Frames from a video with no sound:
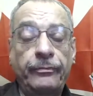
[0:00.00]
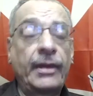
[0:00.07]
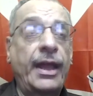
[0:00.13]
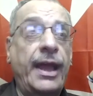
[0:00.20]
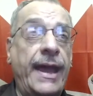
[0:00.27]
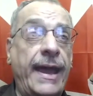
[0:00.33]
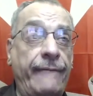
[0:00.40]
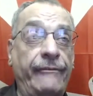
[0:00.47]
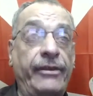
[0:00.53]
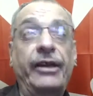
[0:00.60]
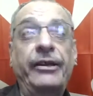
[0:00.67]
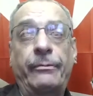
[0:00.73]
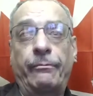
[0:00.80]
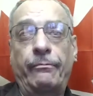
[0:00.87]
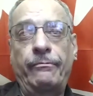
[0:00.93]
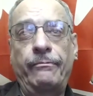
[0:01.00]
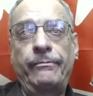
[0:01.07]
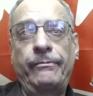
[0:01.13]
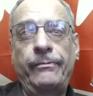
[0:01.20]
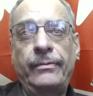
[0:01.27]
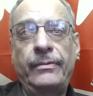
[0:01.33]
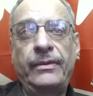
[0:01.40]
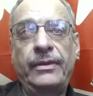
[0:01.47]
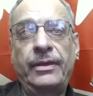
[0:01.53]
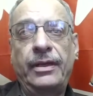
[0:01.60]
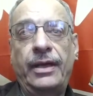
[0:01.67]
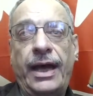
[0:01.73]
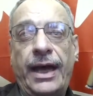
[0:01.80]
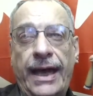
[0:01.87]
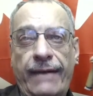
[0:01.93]
I have done them.
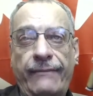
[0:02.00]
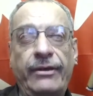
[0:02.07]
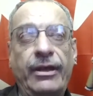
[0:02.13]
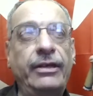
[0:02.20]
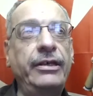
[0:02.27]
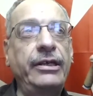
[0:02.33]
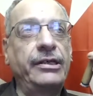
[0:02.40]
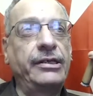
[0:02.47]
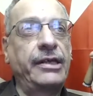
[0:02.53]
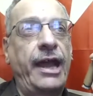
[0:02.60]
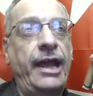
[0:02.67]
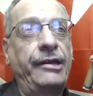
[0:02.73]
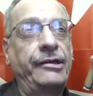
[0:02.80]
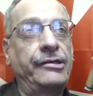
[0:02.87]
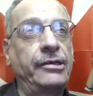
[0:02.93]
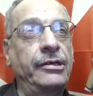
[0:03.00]
I have done these tags.